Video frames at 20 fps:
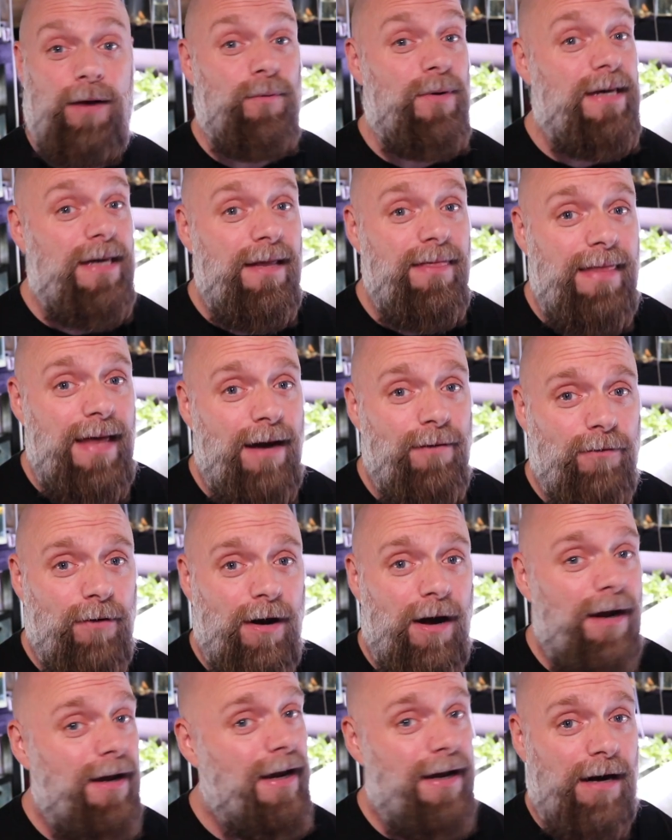We get that
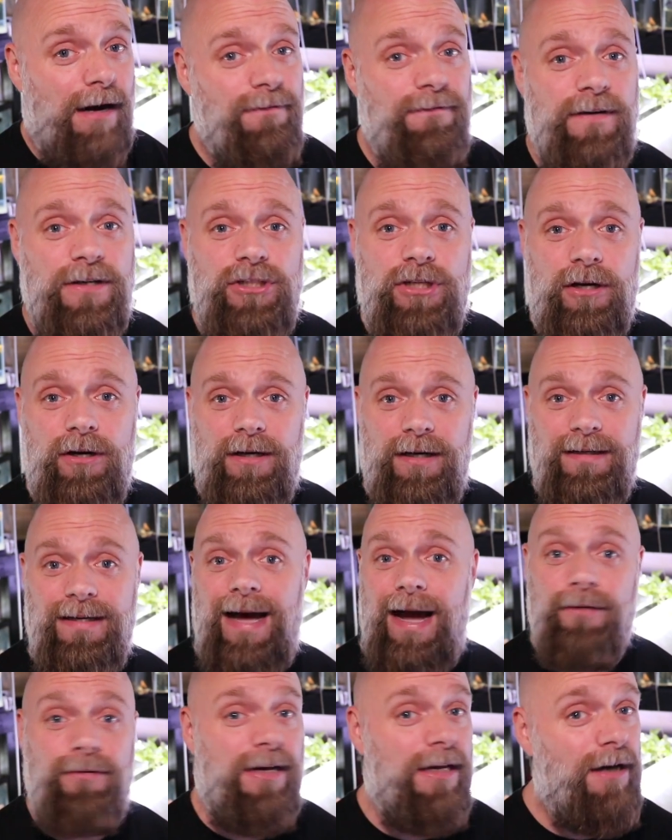wrong and our fish are gonna
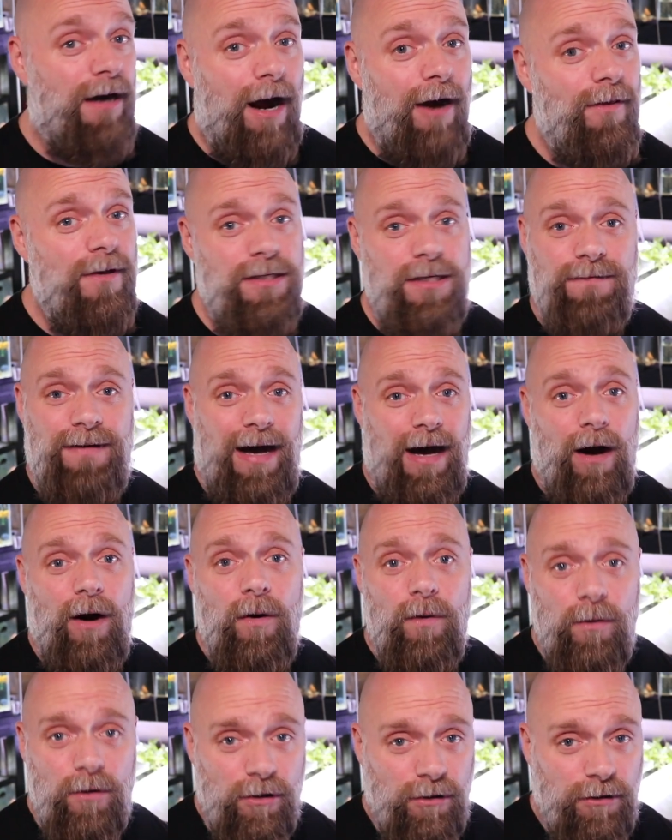die, regardless of
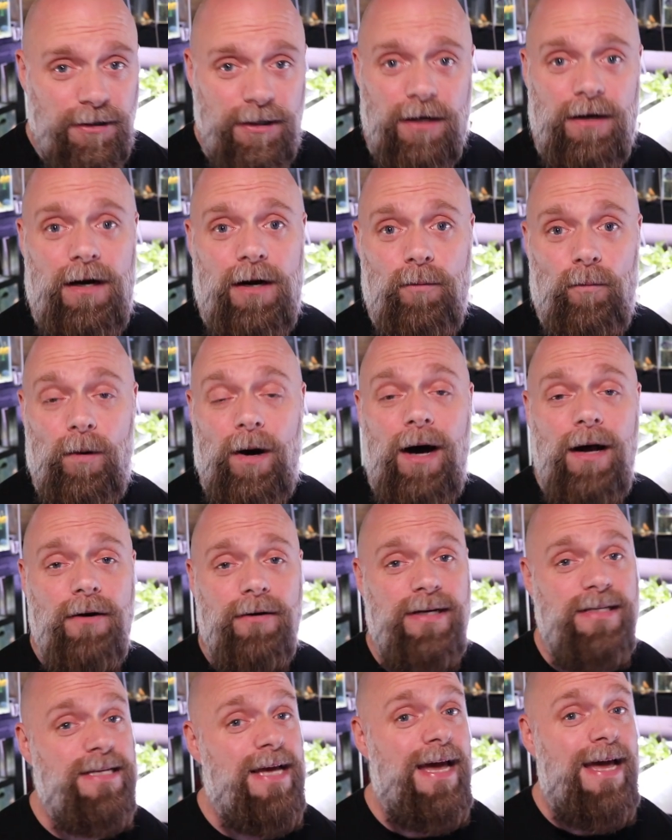how clear our water
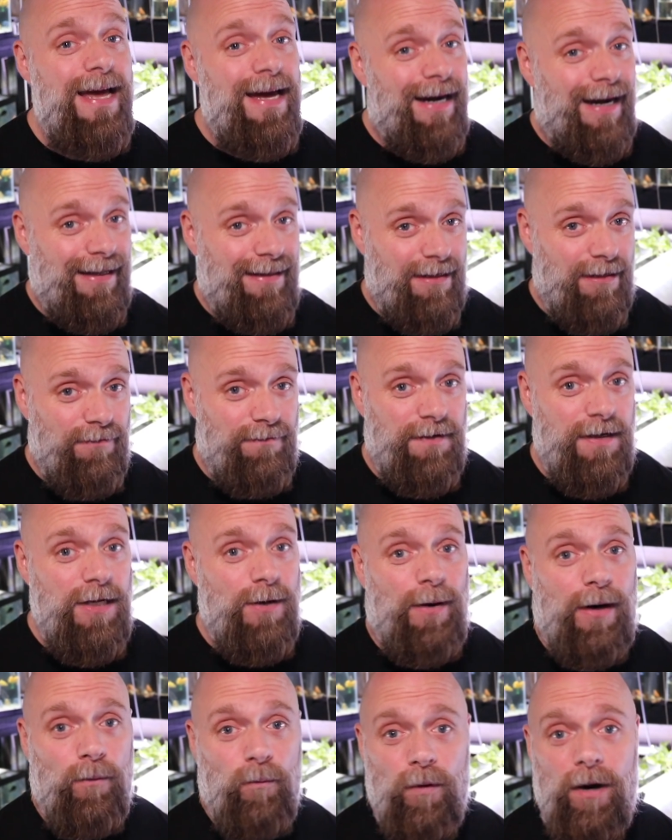is. I did a
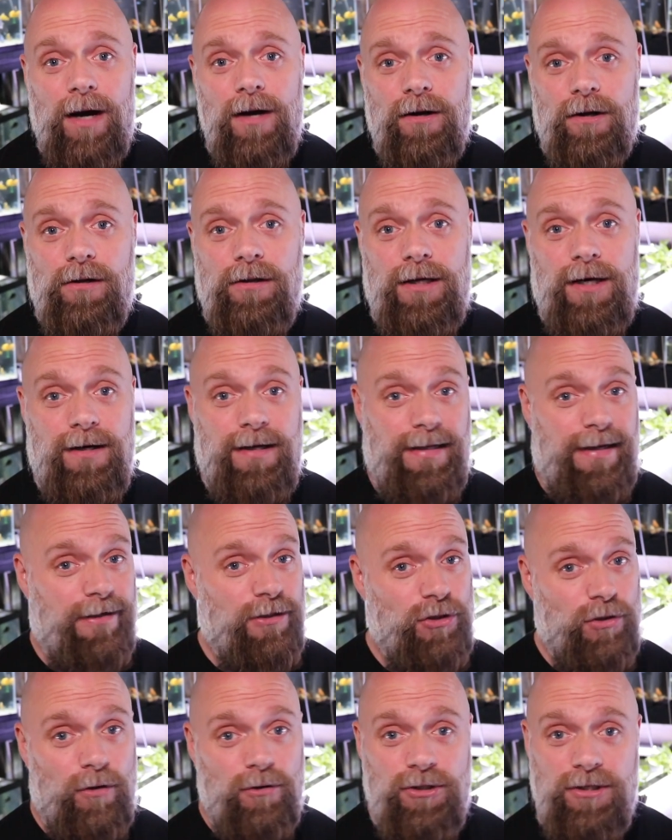video on water clarity and I
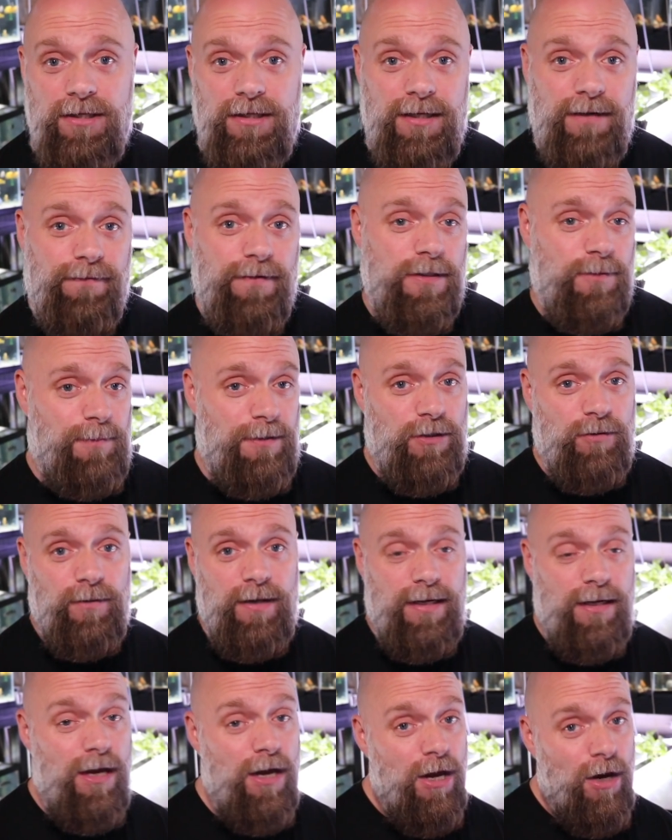showed you the difference
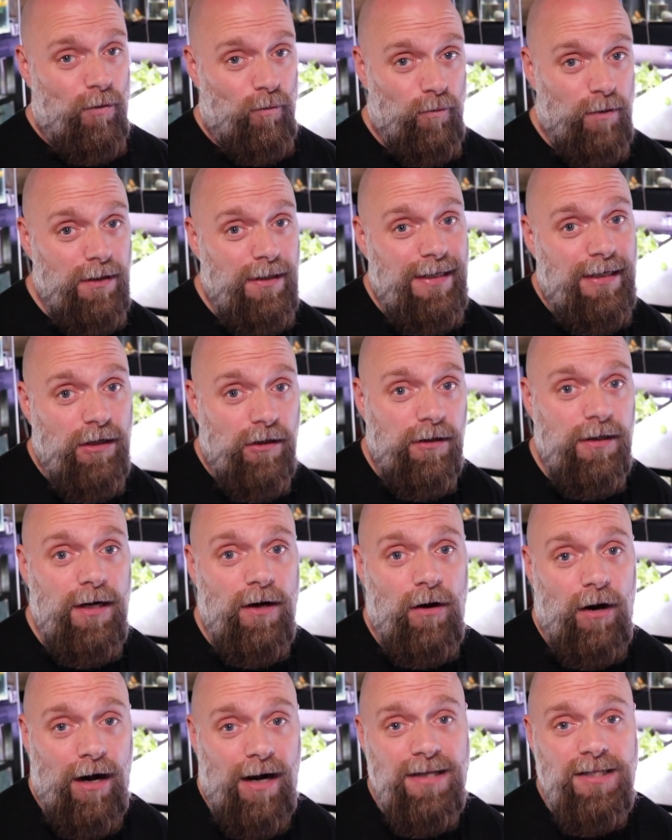between really
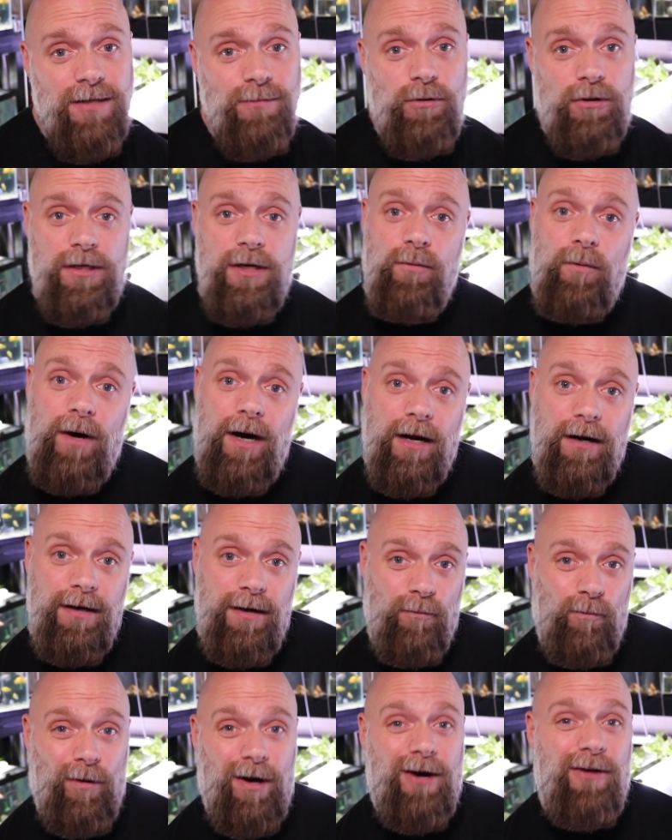clear, awesome looking water
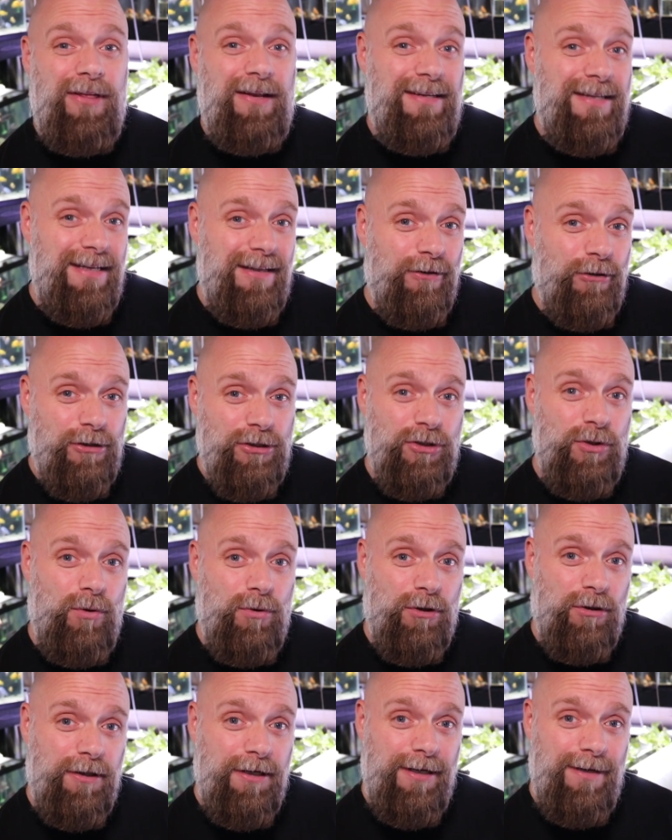and water that didn't look so
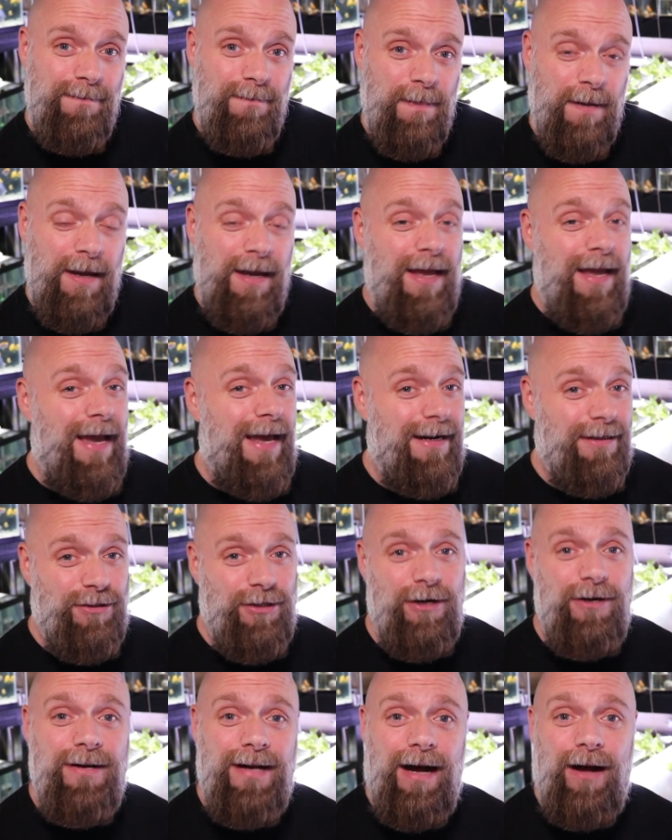clear. And it
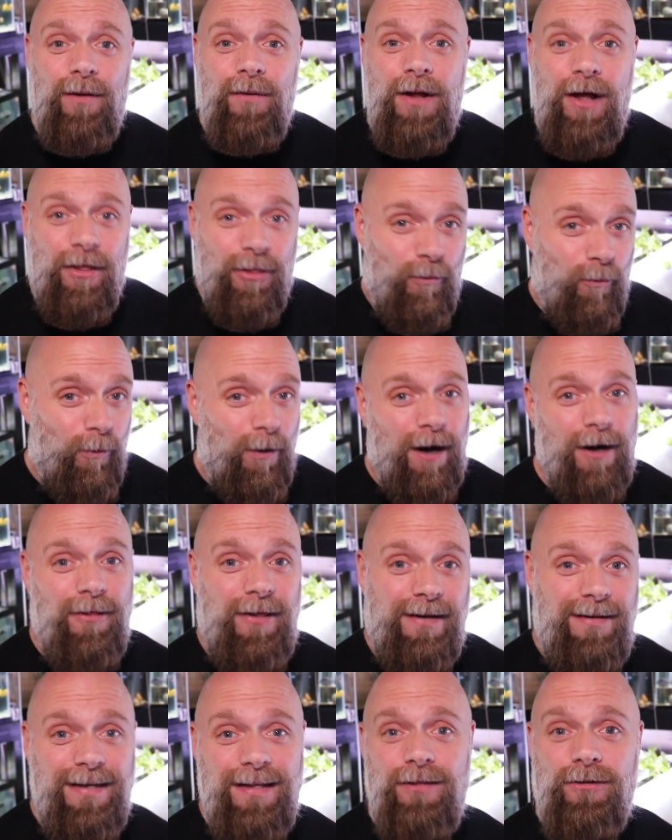turned out the water
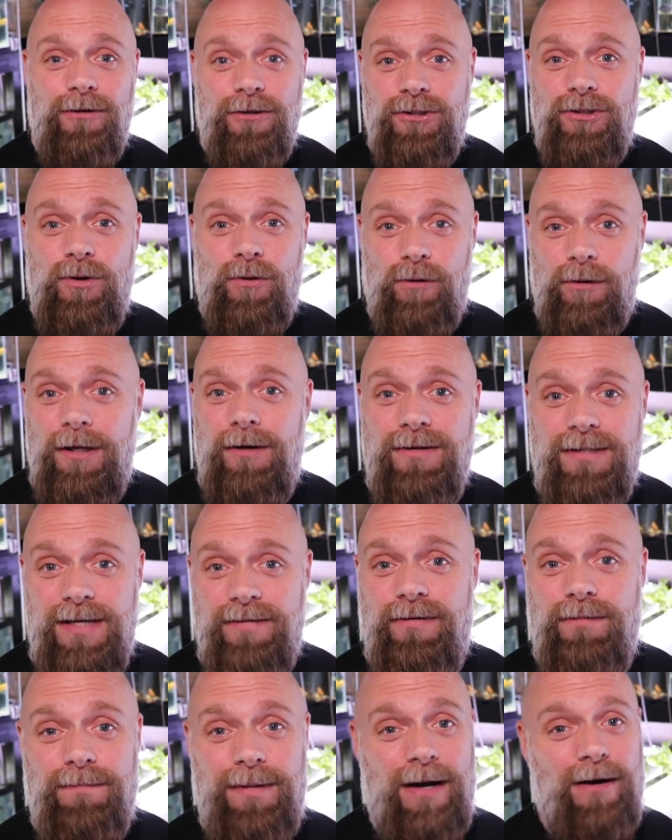that didn't look so clear was
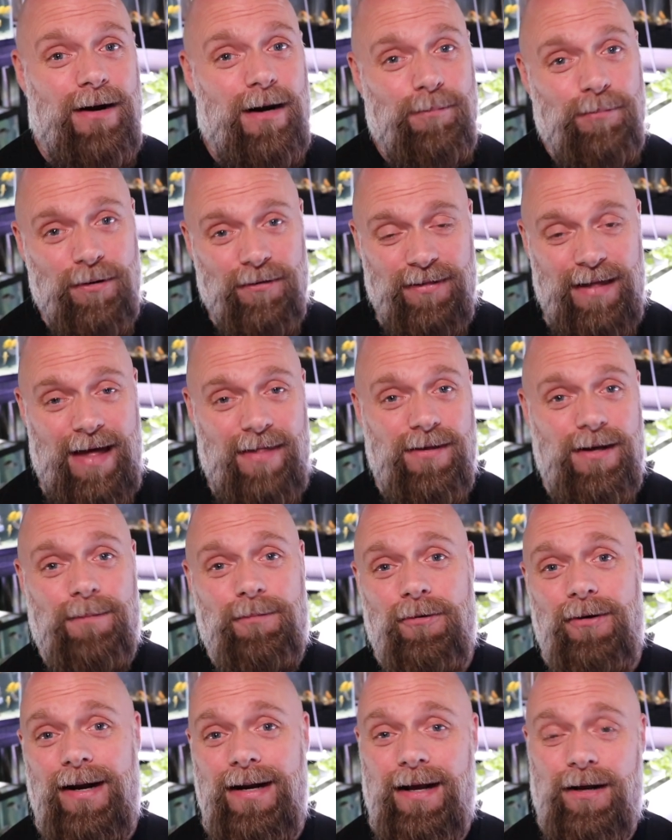even better. I'll put that in the
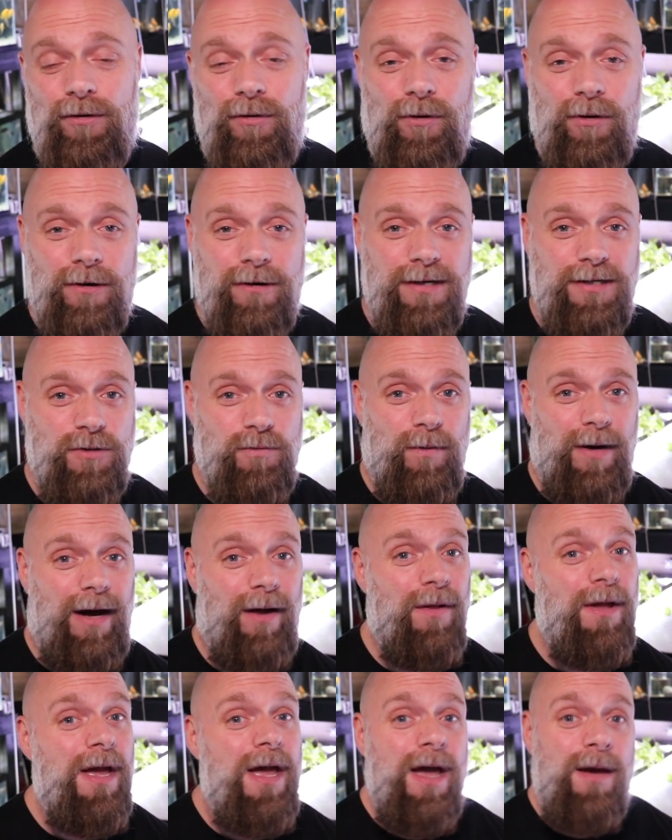upper right-hand corner as
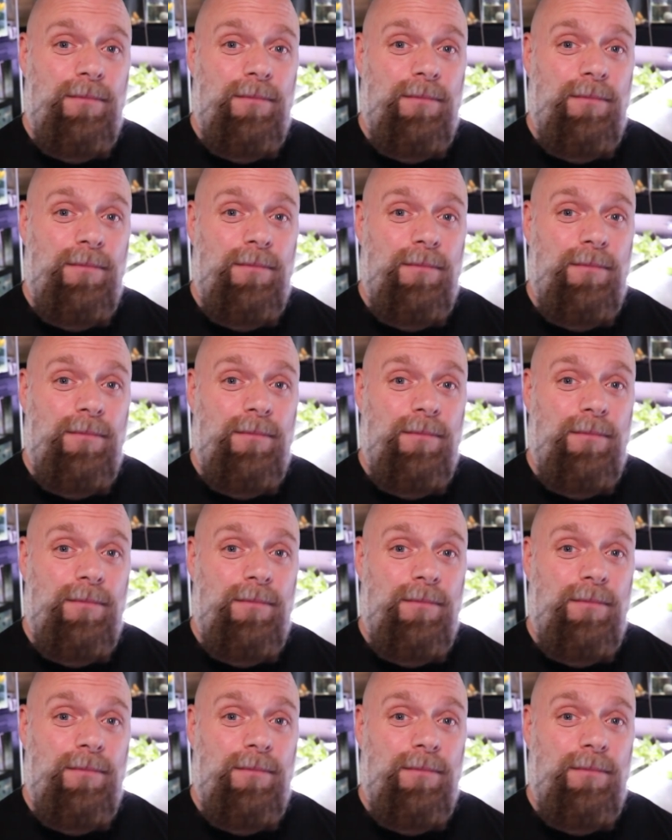well.